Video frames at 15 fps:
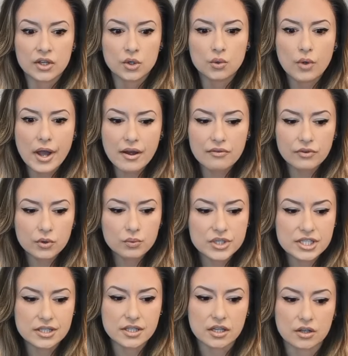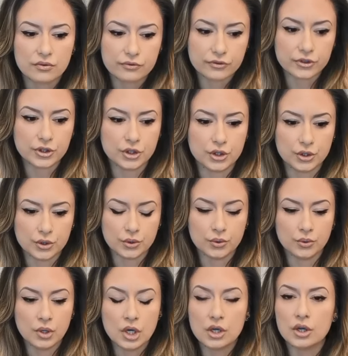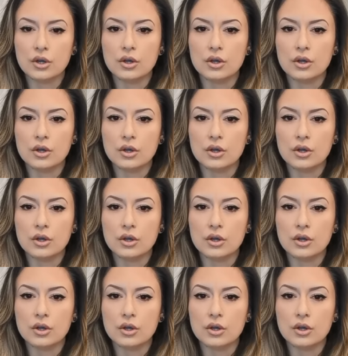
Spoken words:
whoever was there for you